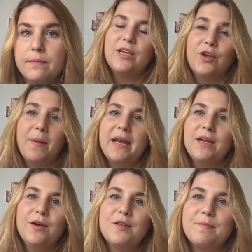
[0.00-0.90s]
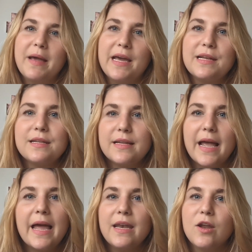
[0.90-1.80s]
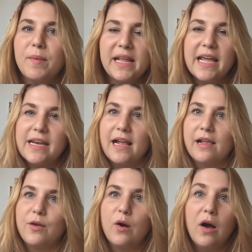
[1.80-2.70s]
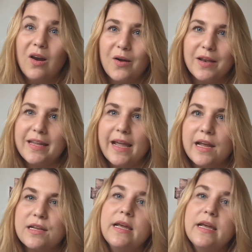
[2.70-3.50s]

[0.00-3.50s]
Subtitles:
Your body knows best, and nobody can tell you how long it takes.